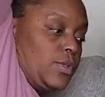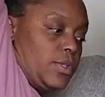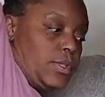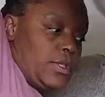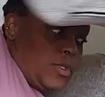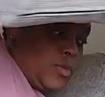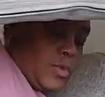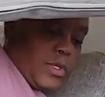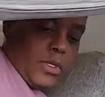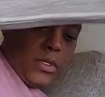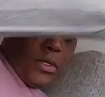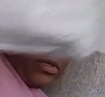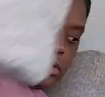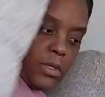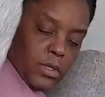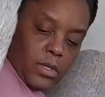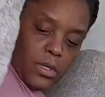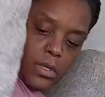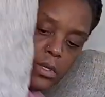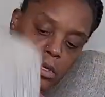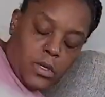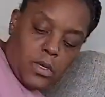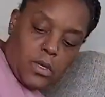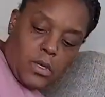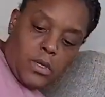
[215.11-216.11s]
to lay
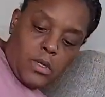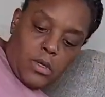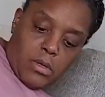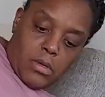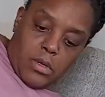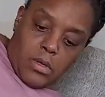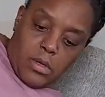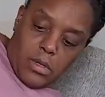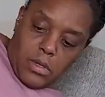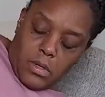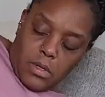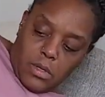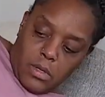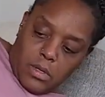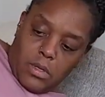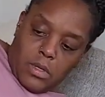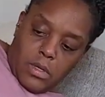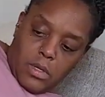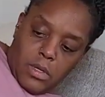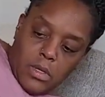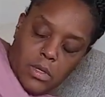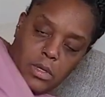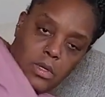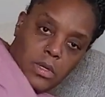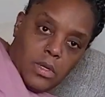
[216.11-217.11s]
down.
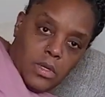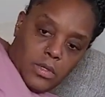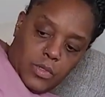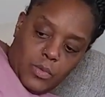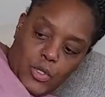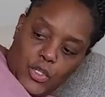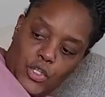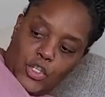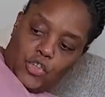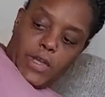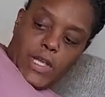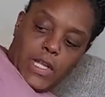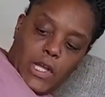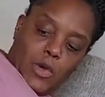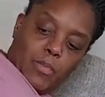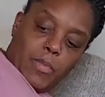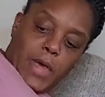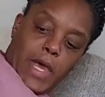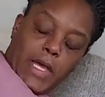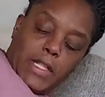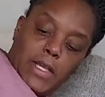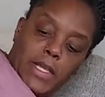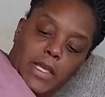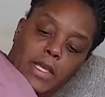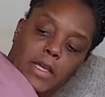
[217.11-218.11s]
Roll onto your
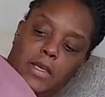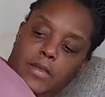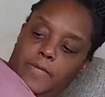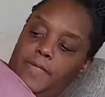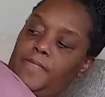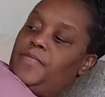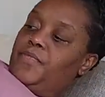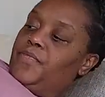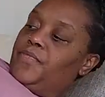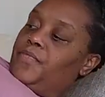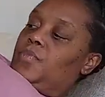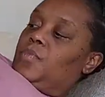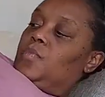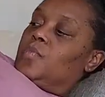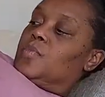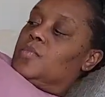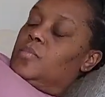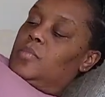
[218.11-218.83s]
side, bringing your